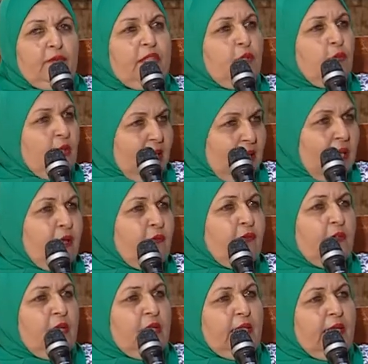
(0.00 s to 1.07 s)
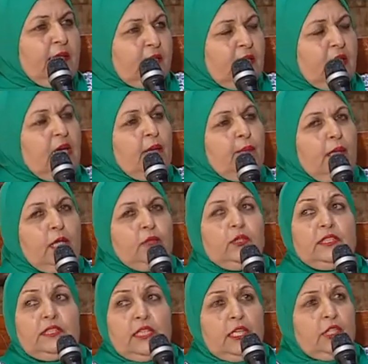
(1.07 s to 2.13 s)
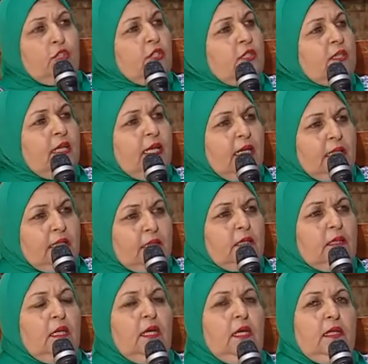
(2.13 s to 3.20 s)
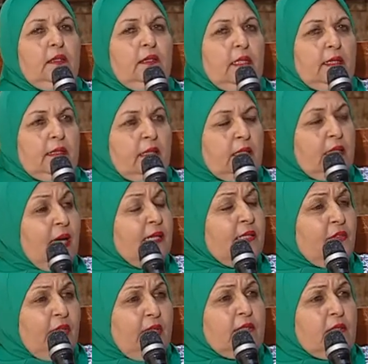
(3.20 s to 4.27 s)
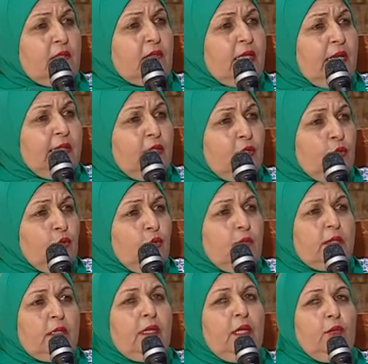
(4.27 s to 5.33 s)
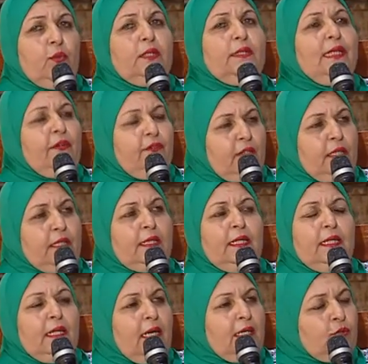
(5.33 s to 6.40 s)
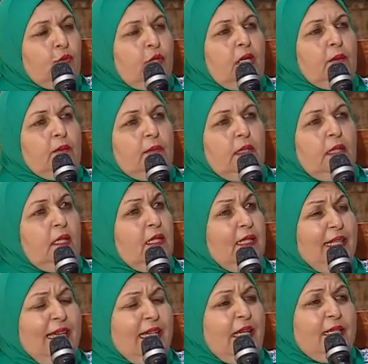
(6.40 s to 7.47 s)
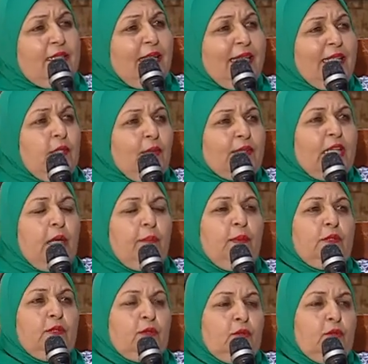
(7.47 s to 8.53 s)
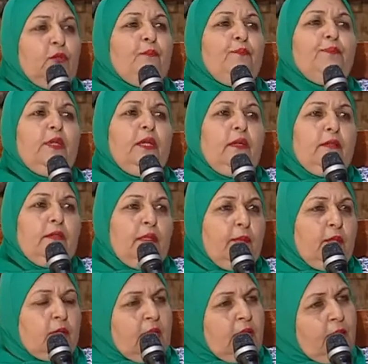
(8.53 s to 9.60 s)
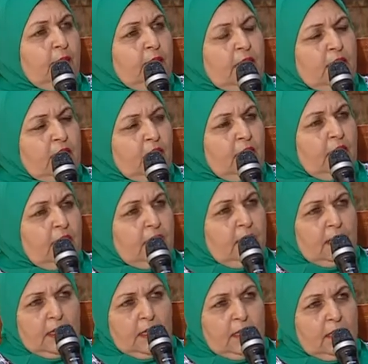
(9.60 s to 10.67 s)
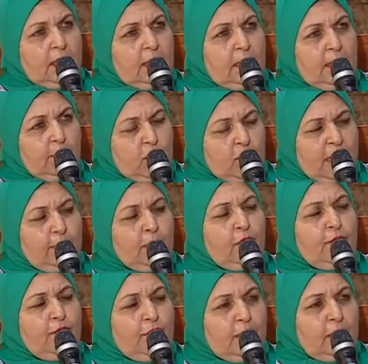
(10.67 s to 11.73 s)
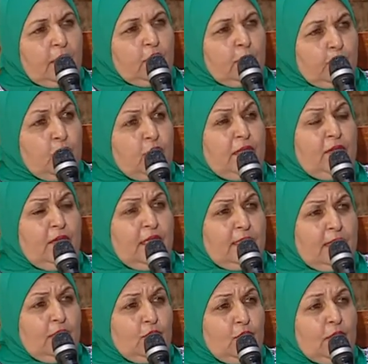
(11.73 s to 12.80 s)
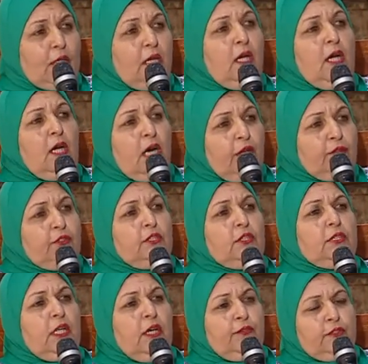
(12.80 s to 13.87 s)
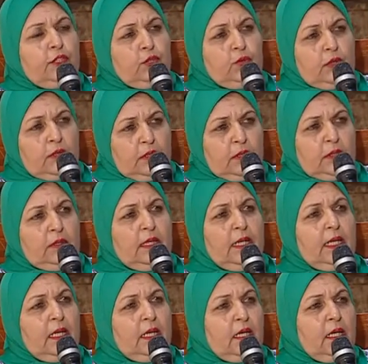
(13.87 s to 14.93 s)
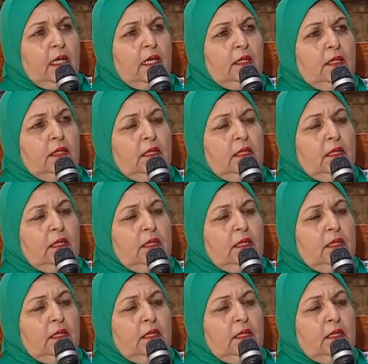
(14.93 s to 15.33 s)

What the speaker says: will have an idea about the treasures and the nice things inside the rooms, they will definitely like to come, like exactly what happened to the museum, the Museum of Egyptian Civilization. After the